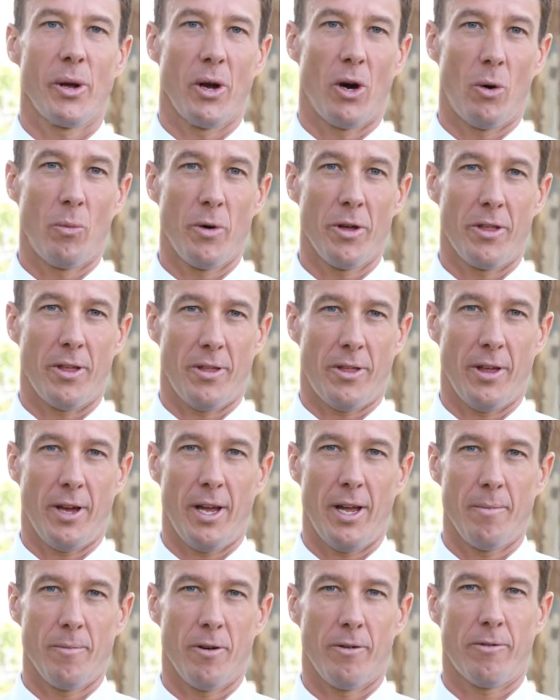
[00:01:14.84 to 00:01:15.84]
on with the
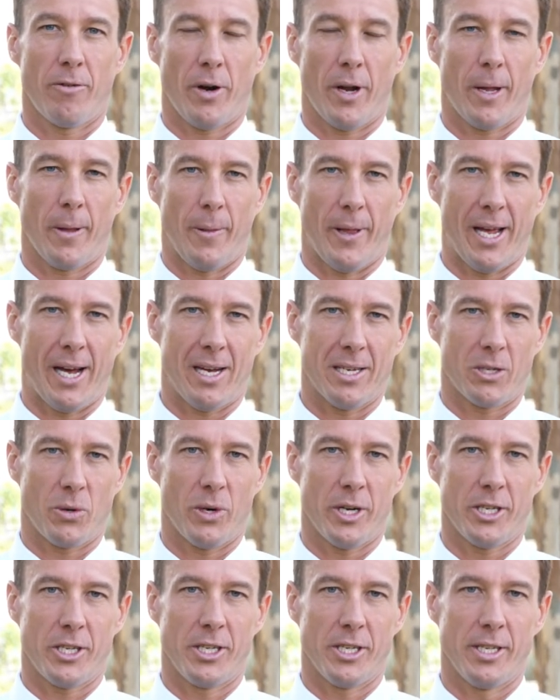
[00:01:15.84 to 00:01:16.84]
theme of frequently asked
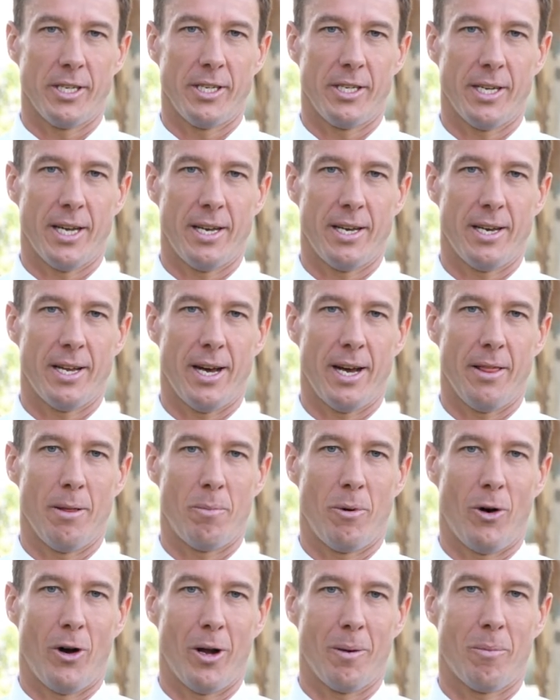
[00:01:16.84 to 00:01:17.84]
questions and the
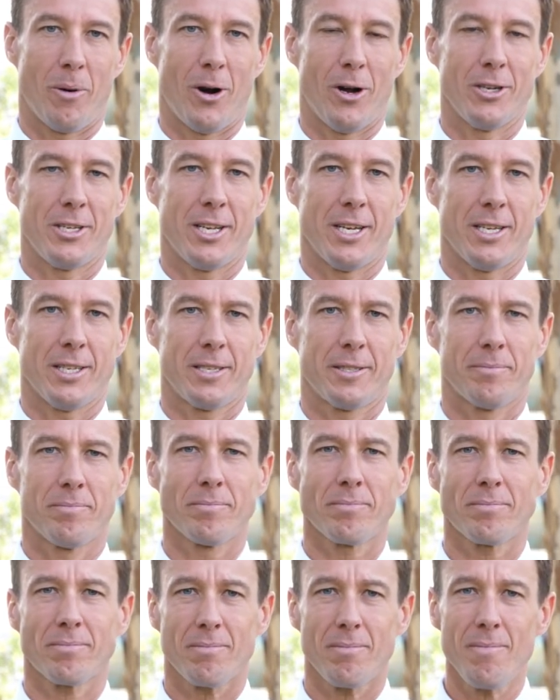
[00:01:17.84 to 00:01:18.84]
buying process,
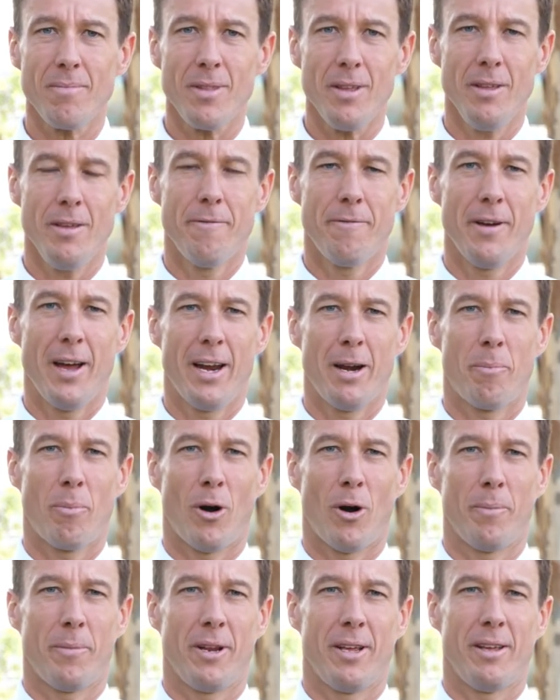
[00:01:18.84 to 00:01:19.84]
you found a
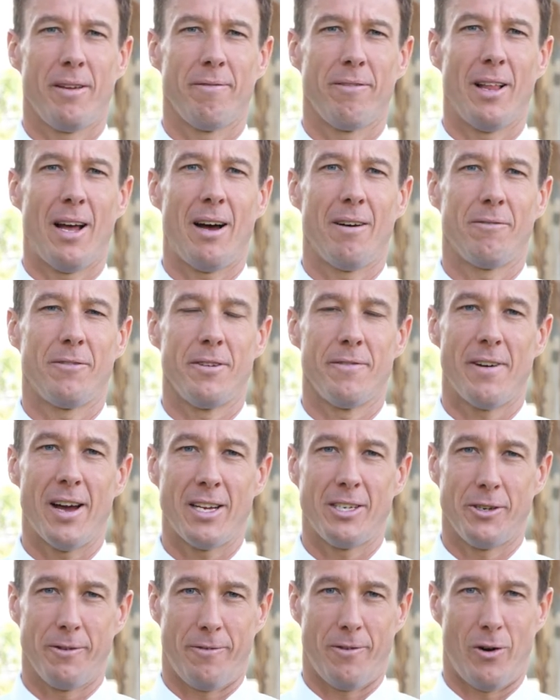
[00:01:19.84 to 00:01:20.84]
property you've loved, you've
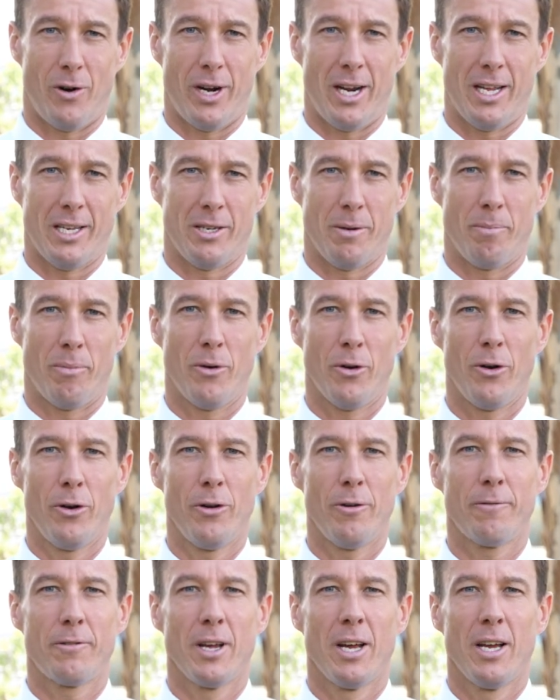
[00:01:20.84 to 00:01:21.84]
had your finance
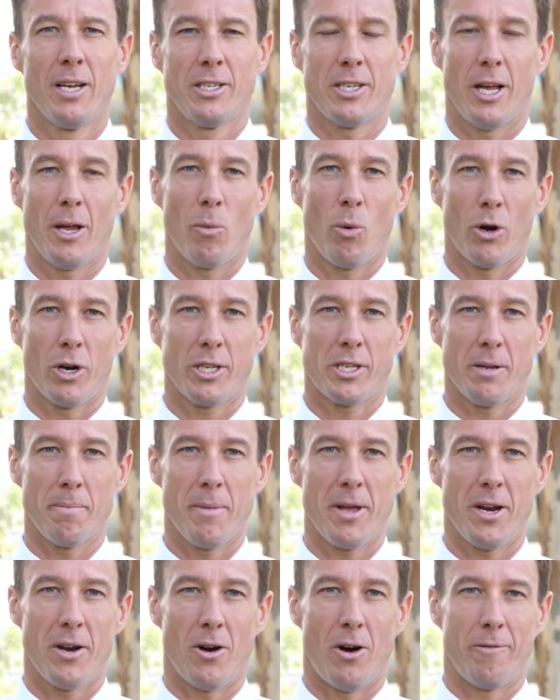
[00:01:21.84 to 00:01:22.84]
approved, so you want to
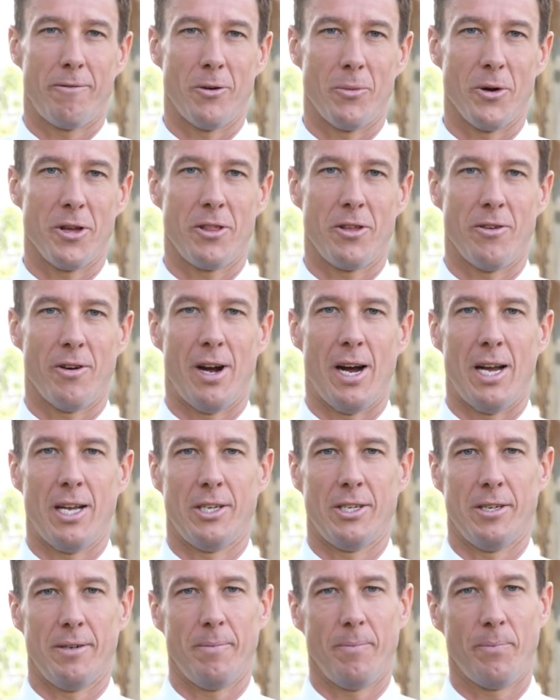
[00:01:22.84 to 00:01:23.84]
submit an offer with your
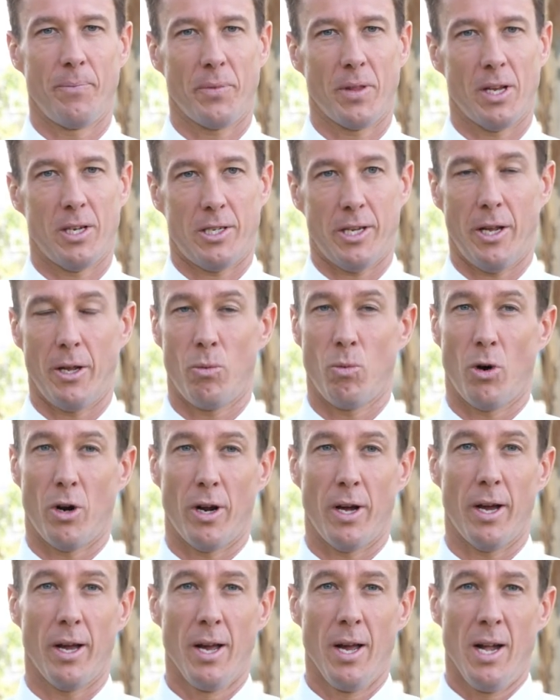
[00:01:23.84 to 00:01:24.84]
agent. So you'd want
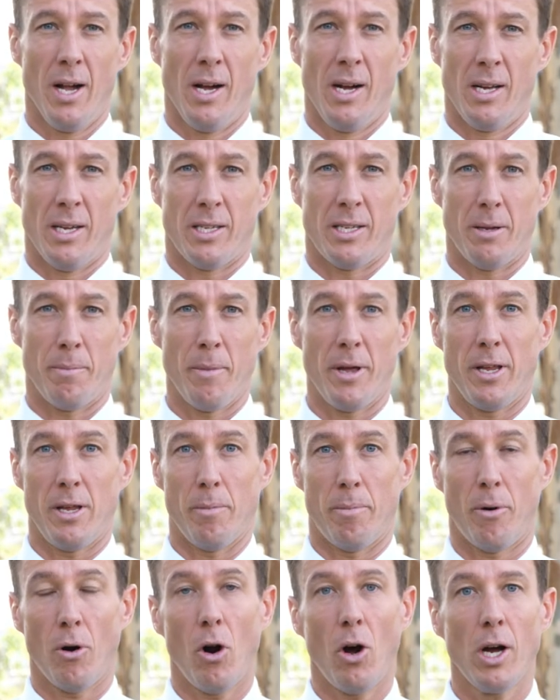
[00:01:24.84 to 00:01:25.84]
to submit
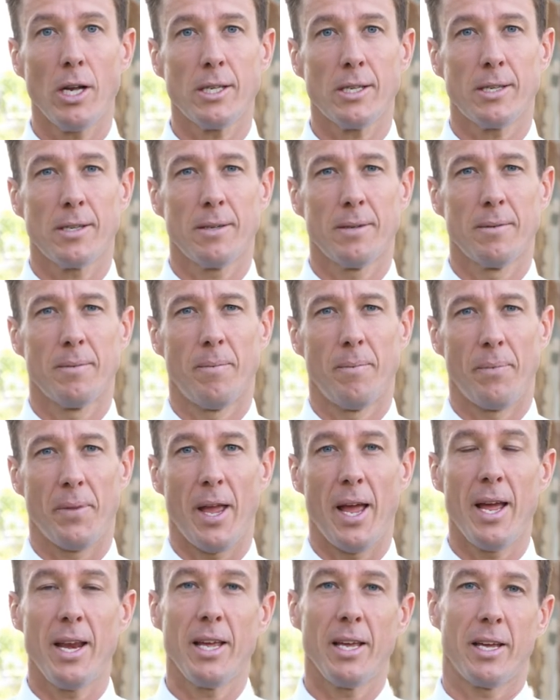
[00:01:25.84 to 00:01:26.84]
your price,
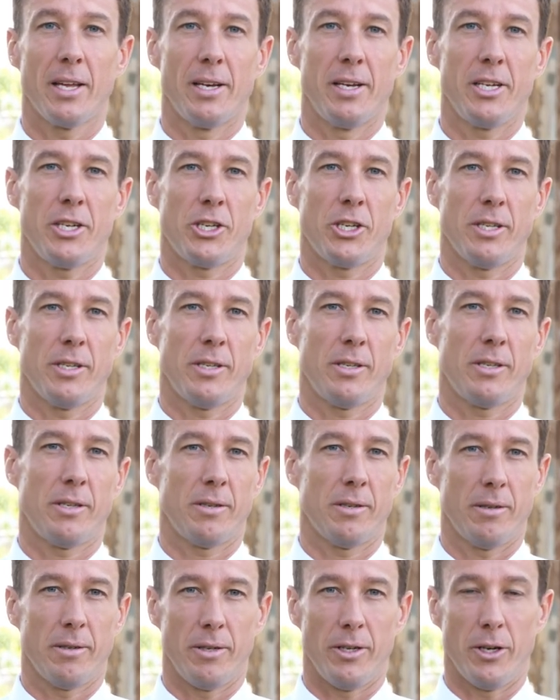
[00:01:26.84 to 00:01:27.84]
any
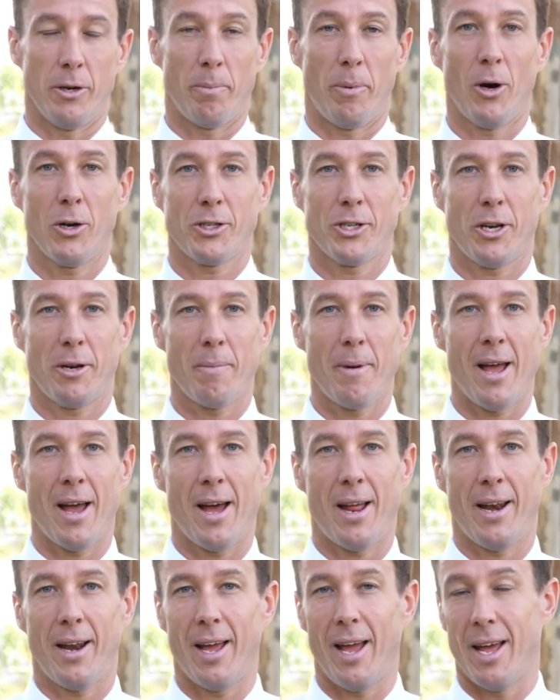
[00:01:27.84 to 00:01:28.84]
conditions, your deposit
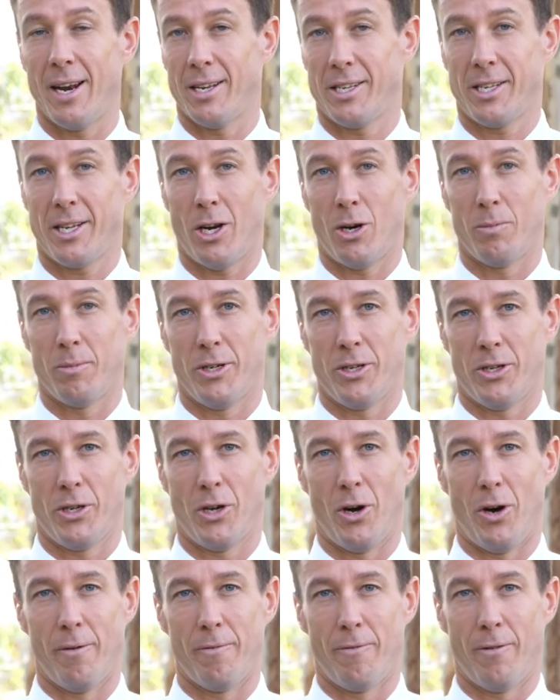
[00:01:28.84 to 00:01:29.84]
amount, and a settlement
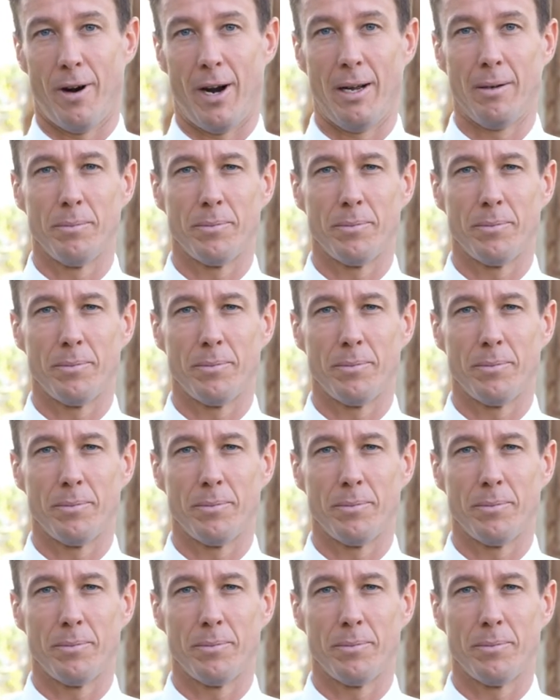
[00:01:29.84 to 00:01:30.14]
time frame.